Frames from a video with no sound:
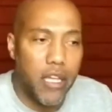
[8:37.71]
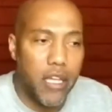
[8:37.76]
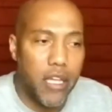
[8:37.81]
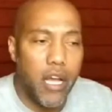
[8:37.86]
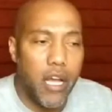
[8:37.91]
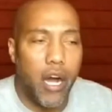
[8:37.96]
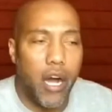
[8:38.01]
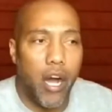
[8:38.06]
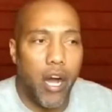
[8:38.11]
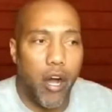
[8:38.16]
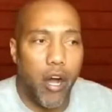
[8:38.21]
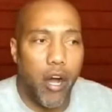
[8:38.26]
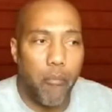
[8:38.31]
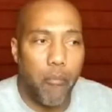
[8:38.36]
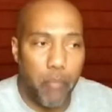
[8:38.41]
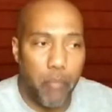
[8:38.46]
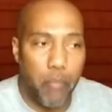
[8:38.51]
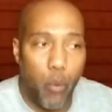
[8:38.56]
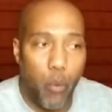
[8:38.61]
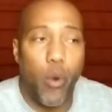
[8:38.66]

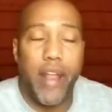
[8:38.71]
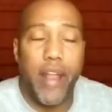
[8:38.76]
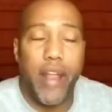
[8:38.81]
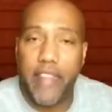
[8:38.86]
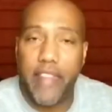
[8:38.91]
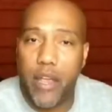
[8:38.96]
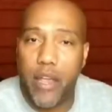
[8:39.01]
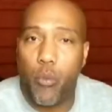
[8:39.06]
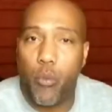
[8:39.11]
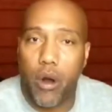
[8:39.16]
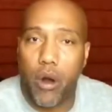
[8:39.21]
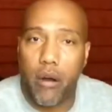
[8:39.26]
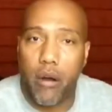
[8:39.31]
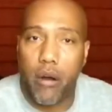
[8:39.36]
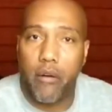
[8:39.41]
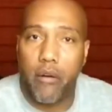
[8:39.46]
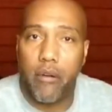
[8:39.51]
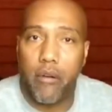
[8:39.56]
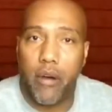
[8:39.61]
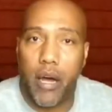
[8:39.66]
But when they
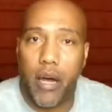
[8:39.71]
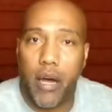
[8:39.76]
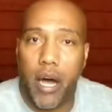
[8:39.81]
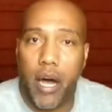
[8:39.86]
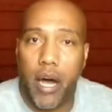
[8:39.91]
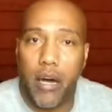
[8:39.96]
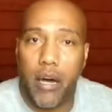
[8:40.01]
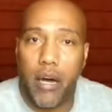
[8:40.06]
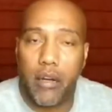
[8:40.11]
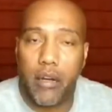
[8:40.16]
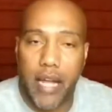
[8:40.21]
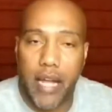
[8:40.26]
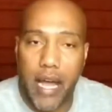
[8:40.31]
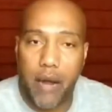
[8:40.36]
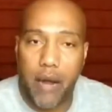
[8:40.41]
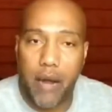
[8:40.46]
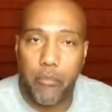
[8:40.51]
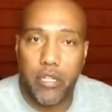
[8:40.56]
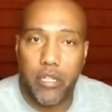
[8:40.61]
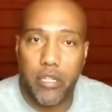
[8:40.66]
were
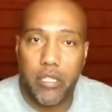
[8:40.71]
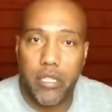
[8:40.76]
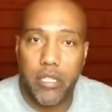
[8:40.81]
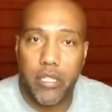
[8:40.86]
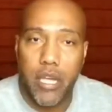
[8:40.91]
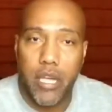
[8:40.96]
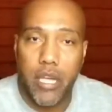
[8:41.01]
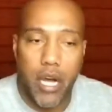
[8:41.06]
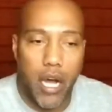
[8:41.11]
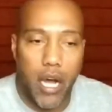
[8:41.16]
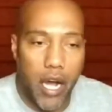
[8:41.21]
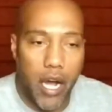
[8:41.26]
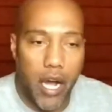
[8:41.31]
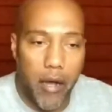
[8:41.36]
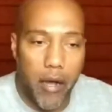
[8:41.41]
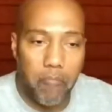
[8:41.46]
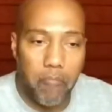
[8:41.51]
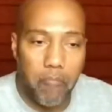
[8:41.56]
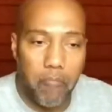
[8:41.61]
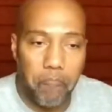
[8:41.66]
Commerce,
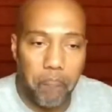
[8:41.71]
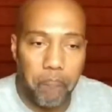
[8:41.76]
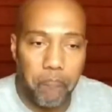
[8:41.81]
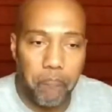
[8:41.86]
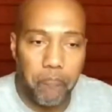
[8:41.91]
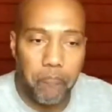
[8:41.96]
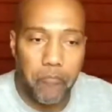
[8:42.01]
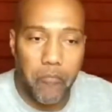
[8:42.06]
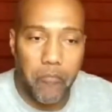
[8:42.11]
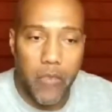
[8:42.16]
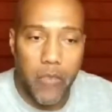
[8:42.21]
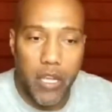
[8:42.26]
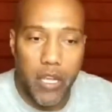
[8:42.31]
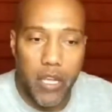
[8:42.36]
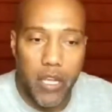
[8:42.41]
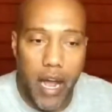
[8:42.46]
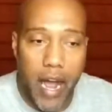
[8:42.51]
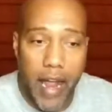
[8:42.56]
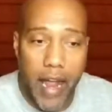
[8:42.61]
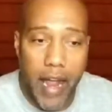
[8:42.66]

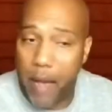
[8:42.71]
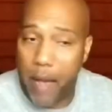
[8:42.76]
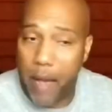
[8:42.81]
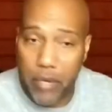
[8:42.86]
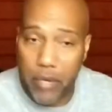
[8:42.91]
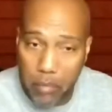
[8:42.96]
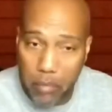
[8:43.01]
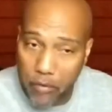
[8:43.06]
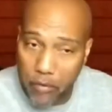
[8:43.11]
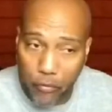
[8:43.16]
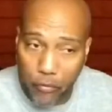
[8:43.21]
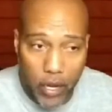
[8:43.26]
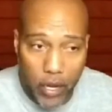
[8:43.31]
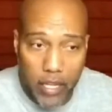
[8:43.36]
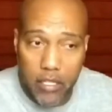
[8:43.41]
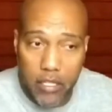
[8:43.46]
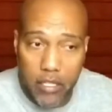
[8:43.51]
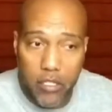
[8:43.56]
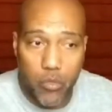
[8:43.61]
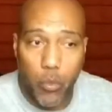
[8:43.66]
I happened to be
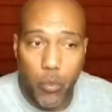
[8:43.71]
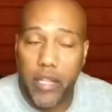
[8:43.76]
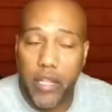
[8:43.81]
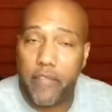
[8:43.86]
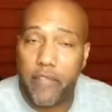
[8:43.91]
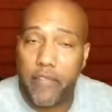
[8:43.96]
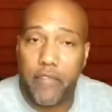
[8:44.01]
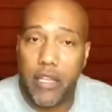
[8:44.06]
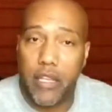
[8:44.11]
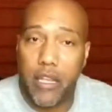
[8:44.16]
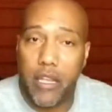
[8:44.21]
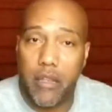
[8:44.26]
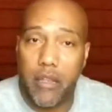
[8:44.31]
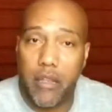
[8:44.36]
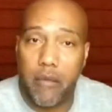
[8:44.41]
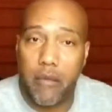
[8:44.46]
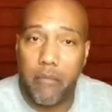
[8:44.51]
friends with the